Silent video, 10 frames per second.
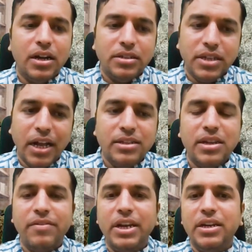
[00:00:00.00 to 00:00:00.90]
Charles
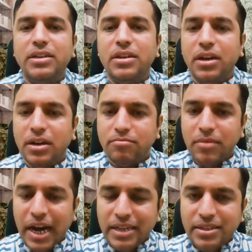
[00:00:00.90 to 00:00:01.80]
Trevelyan
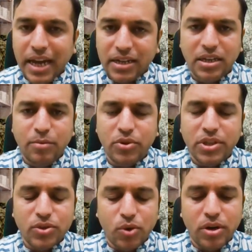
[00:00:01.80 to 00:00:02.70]
has actually put
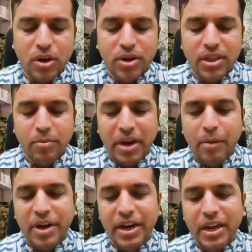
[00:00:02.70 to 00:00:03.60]
this quote out in the
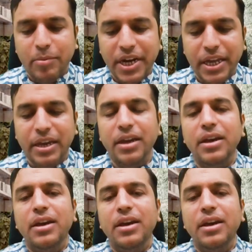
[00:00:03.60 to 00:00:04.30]
parliamentary committee,